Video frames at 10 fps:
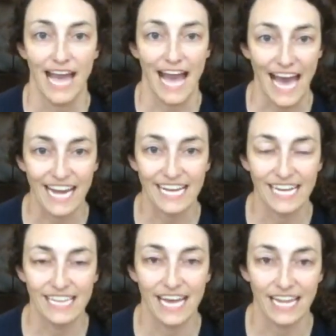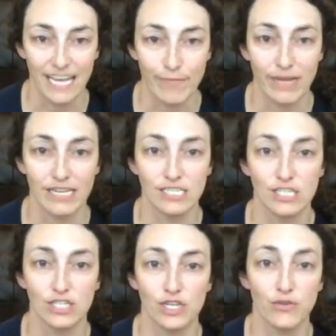Adding in that hip
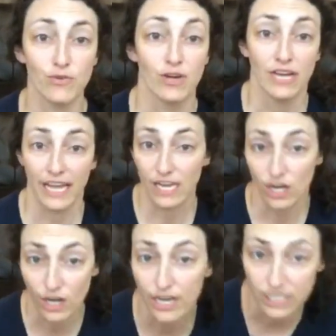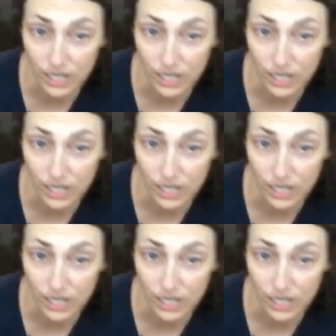hinge to encourage